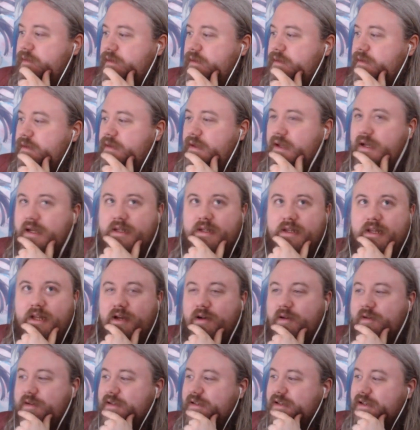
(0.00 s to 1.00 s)
like
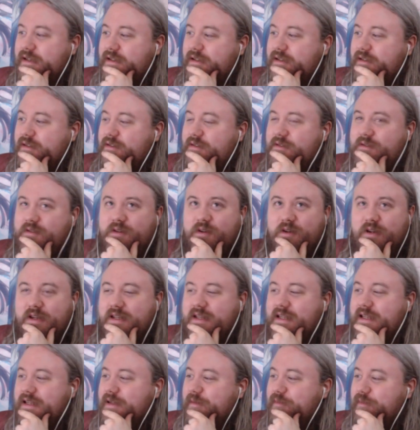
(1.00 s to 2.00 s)
now he's like, you know,
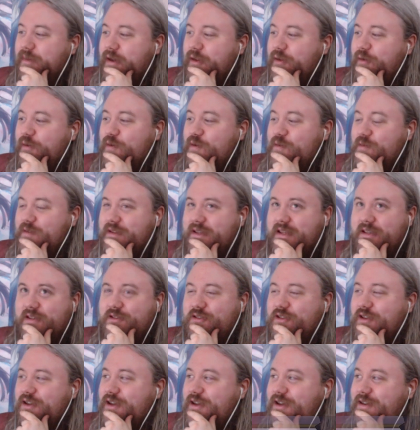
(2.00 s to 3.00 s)
in, in the bedroom with
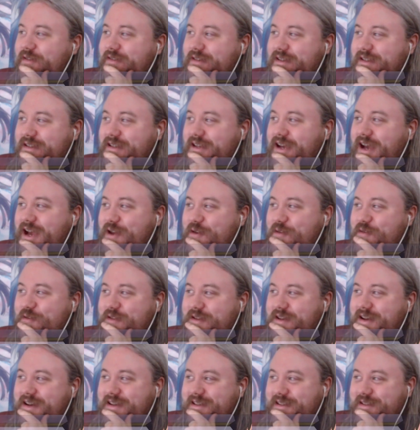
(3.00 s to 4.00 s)
this uh, with this
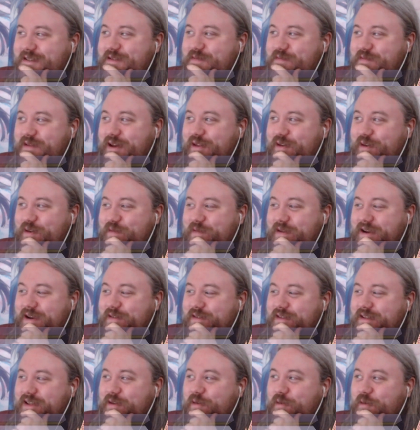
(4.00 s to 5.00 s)
Gyaru. Yeah, he's in the bedroom here
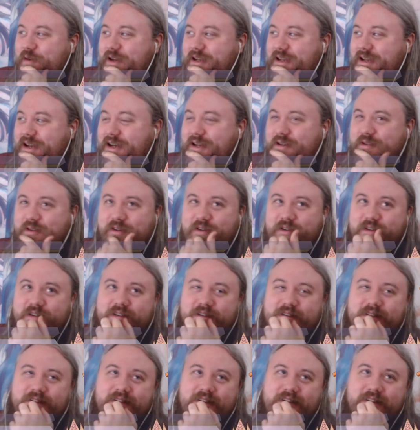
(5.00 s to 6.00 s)
with the horny Gyaru.
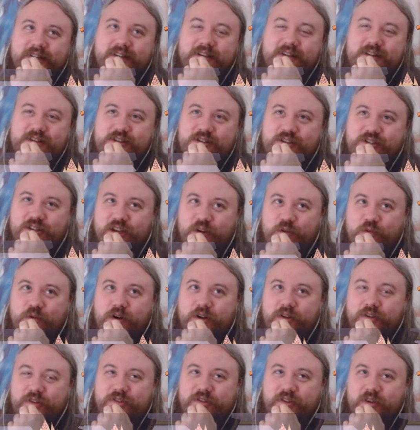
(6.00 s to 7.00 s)
She
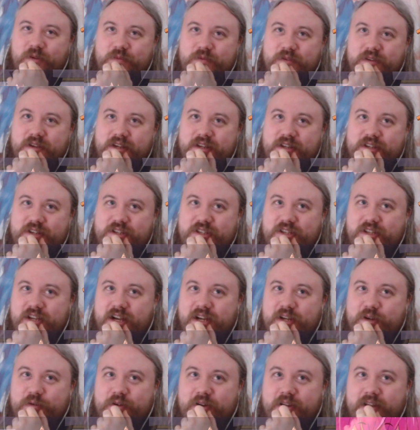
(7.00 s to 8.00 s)
wants some. Yeah, she's
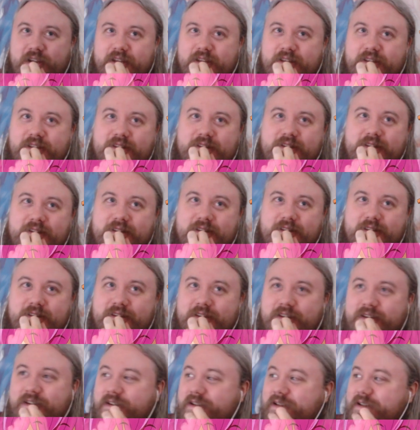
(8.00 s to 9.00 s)
hungry.
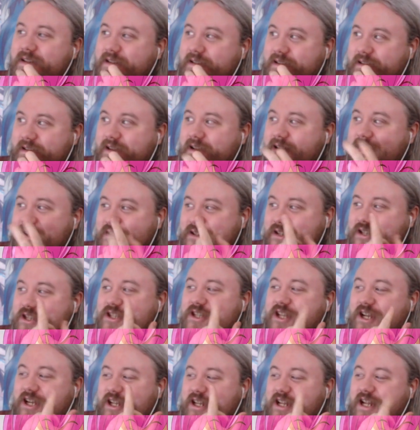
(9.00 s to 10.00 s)
Yeah,
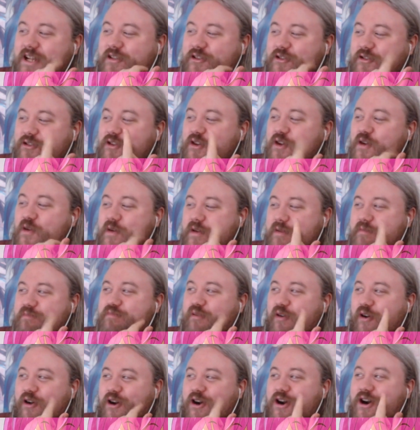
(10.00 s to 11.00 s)
she's like, let's do it,
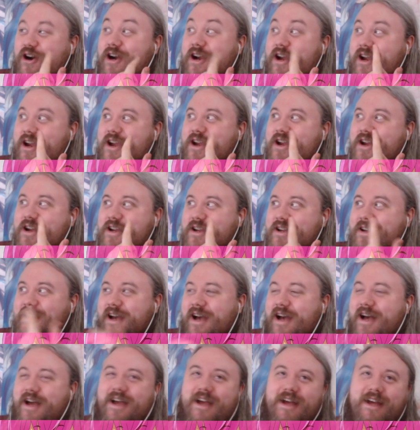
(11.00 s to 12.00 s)
boy!
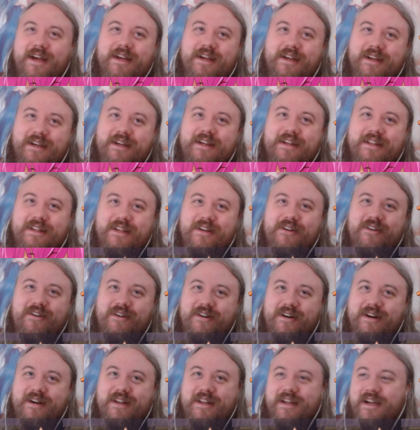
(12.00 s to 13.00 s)
Yeah, and they're
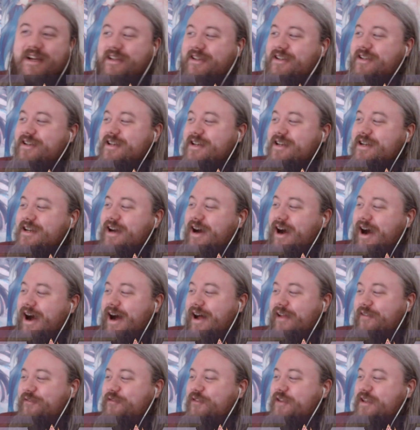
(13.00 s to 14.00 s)
all like
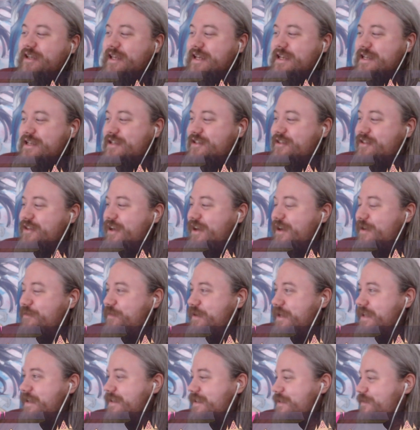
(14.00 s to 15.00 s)
hunting his uh,
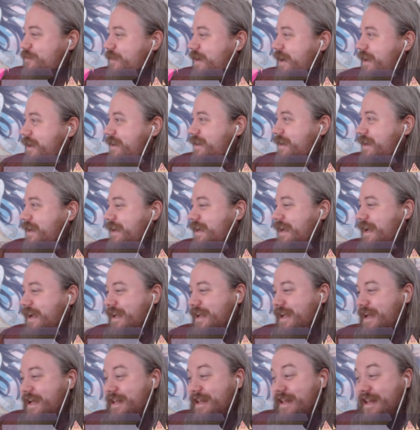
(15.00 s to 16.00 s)
penis, man.
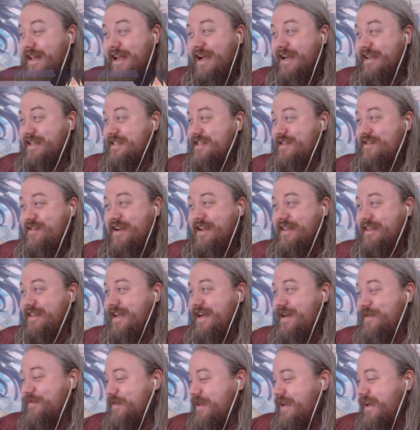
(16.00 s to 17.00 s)
like straight
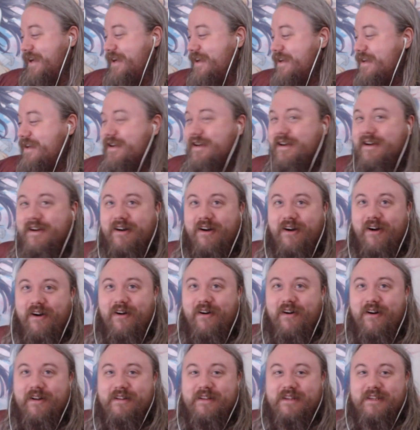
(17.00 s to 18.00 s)
up, yeah.
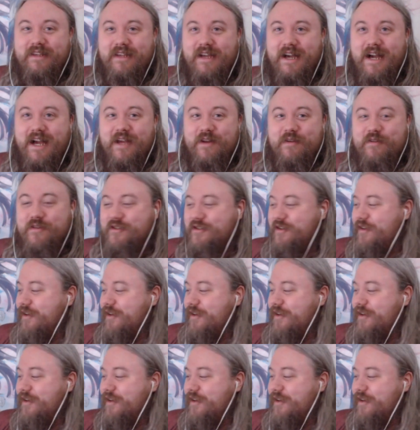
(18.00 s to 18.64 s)
All the guys are